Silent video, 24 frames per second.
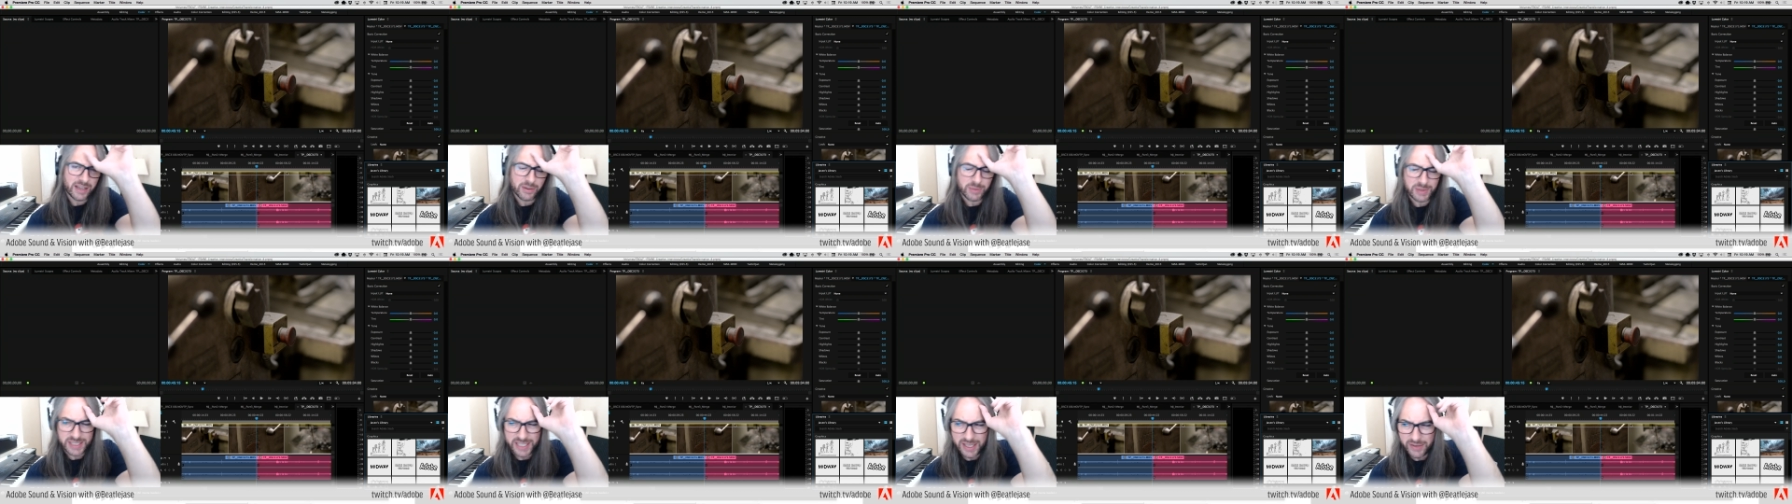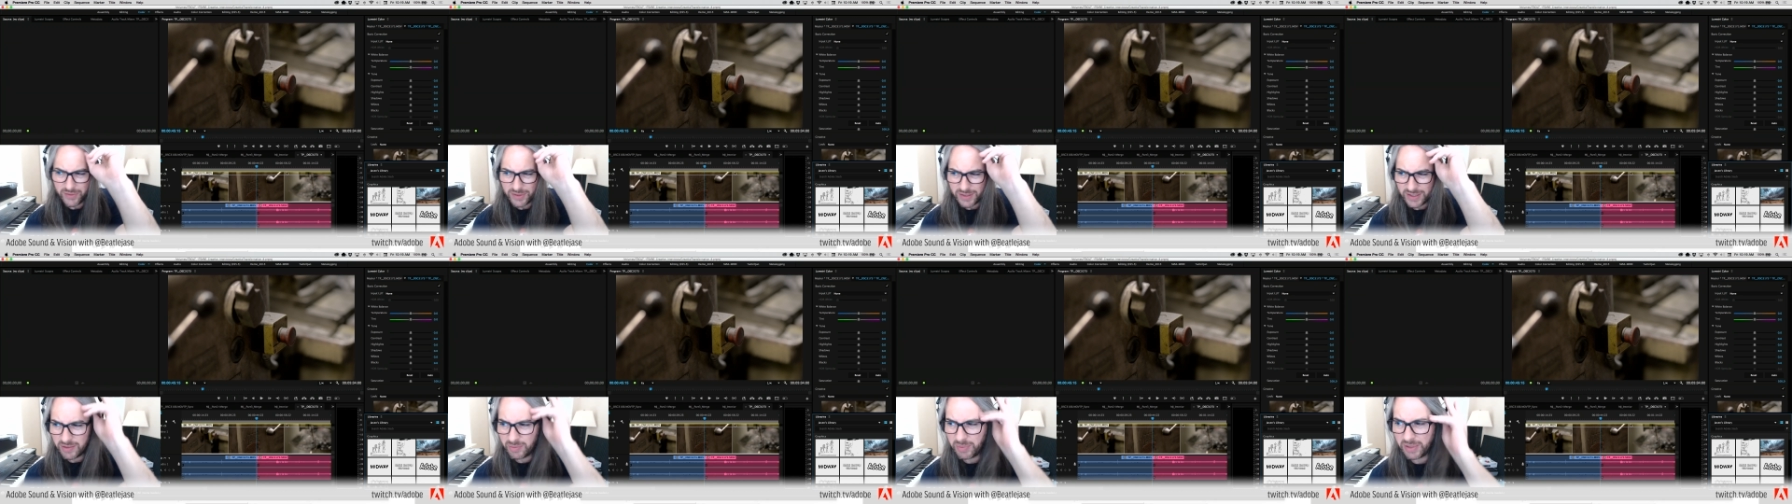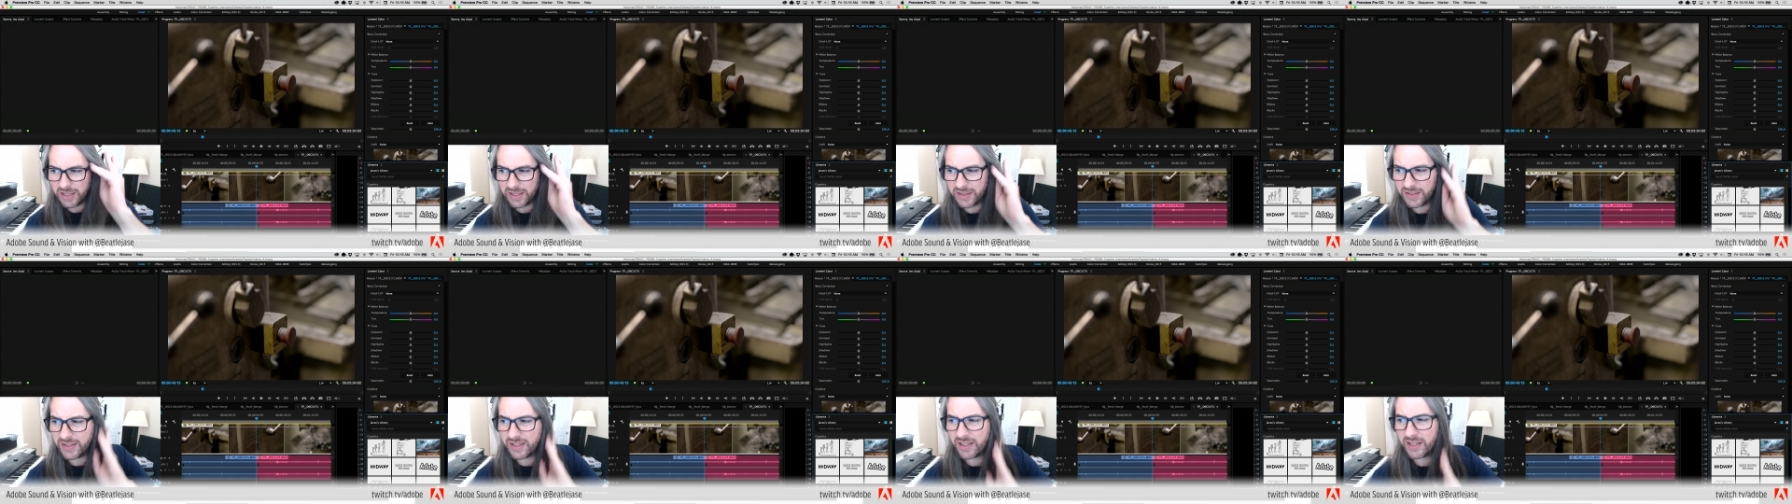It was given to
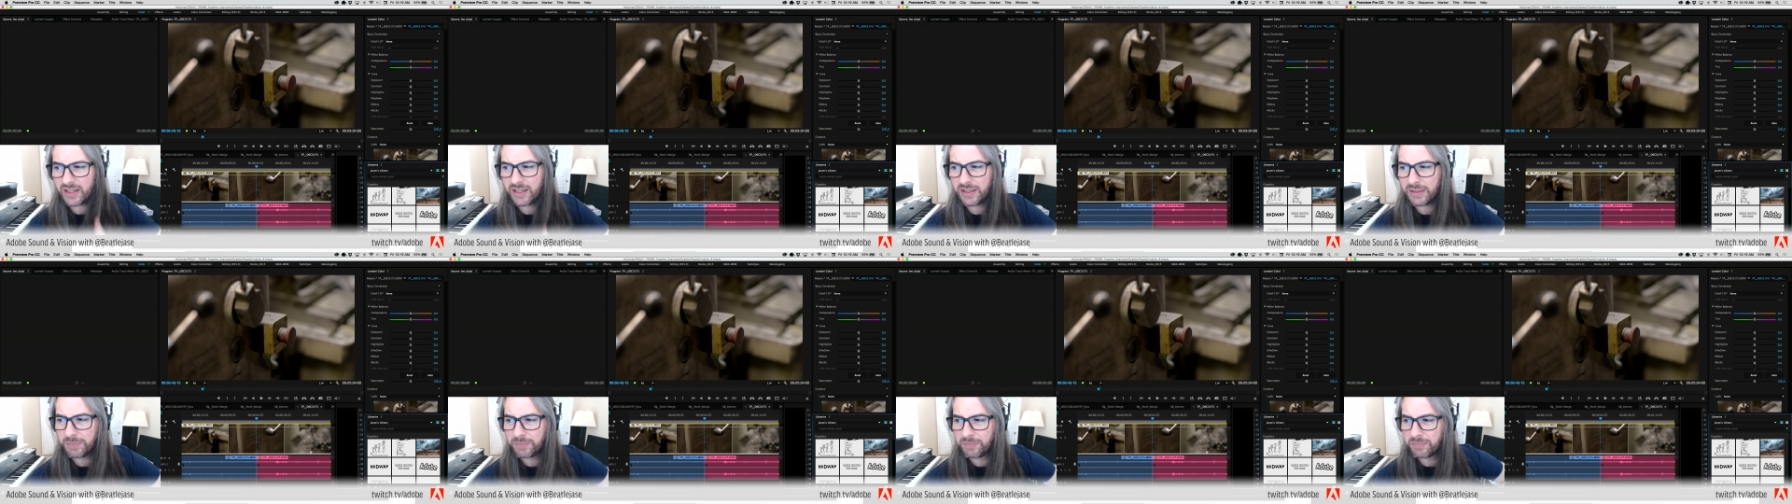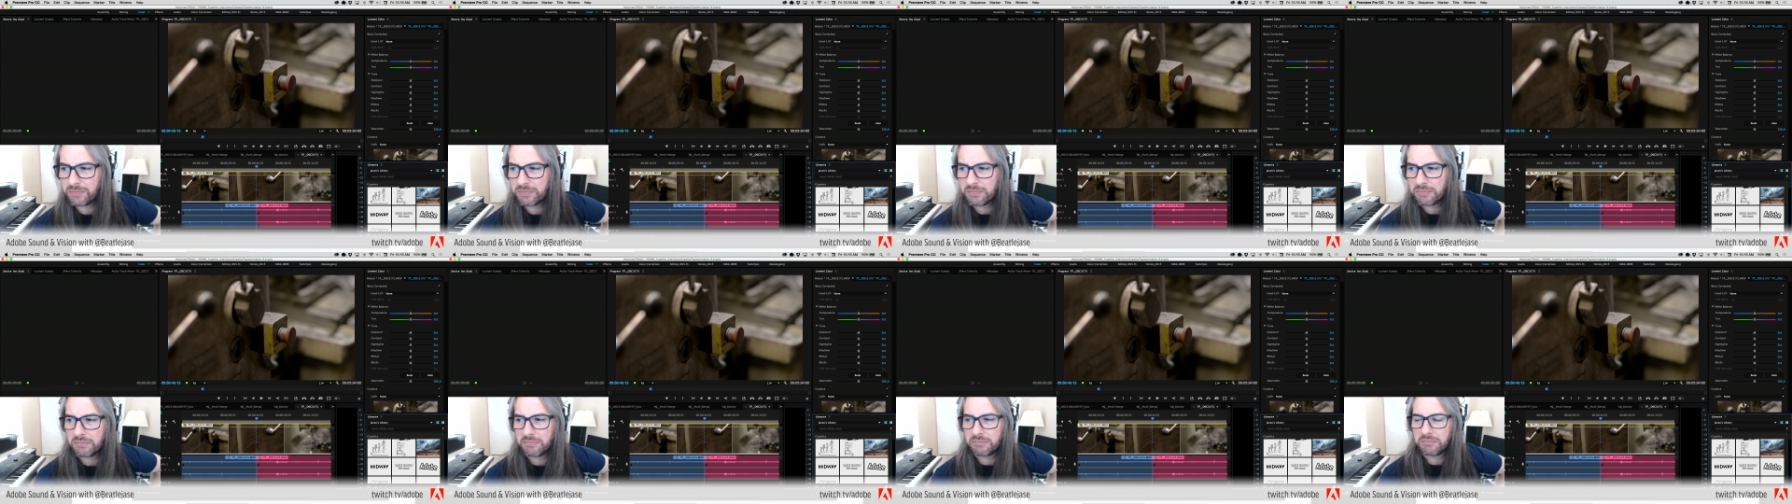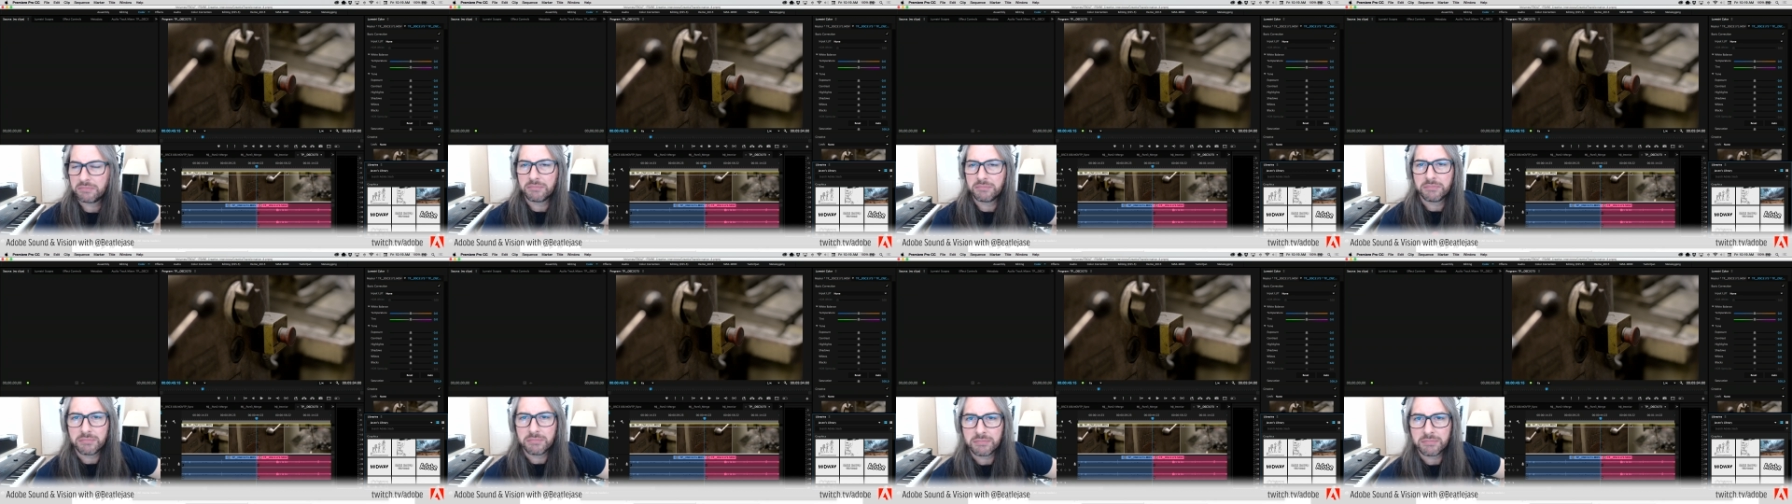me as a
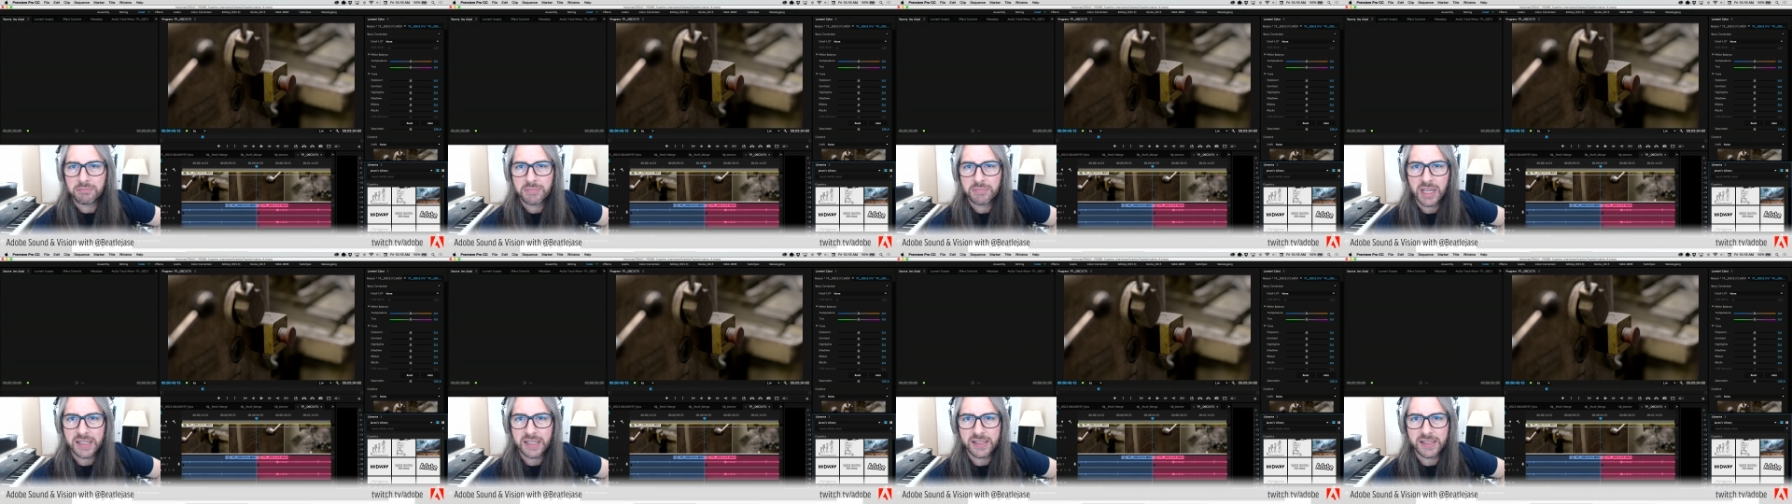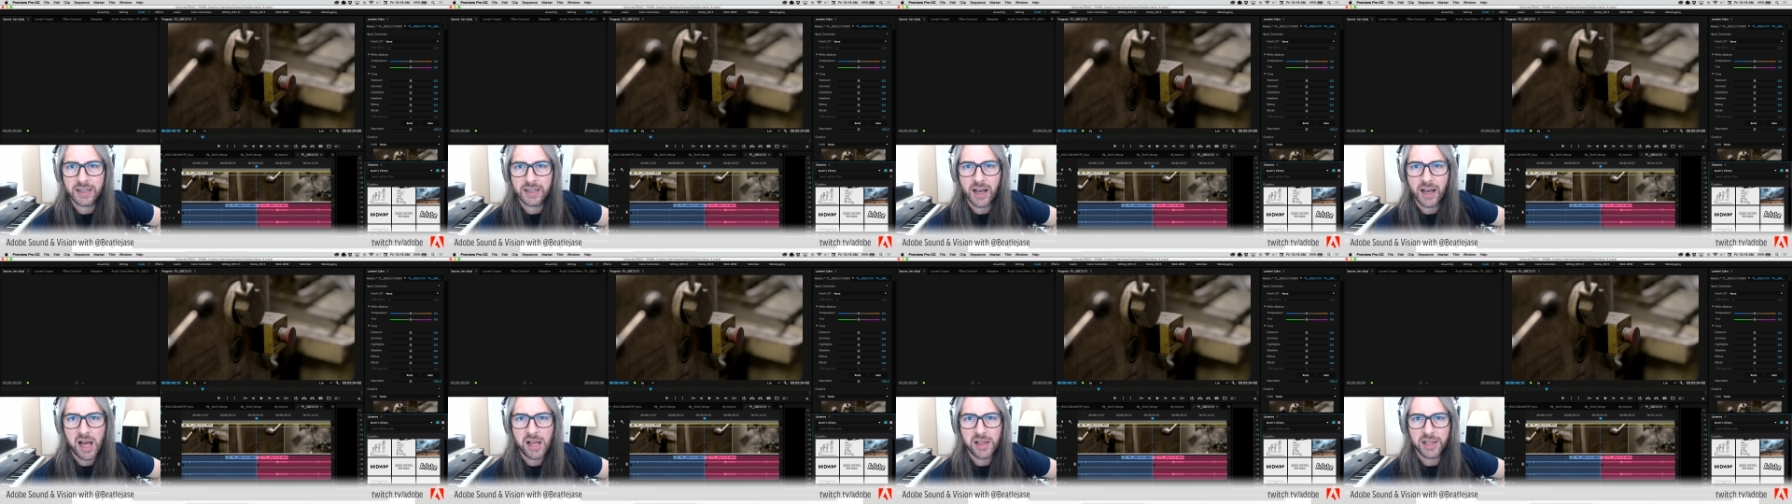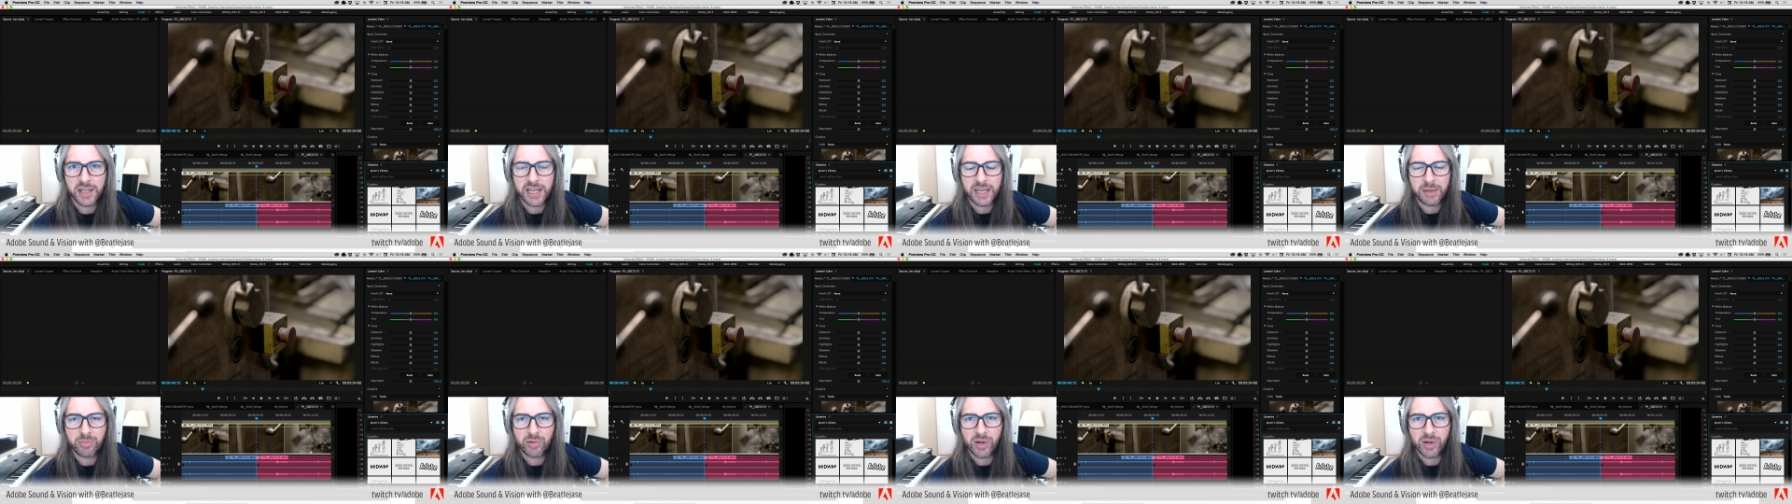holiday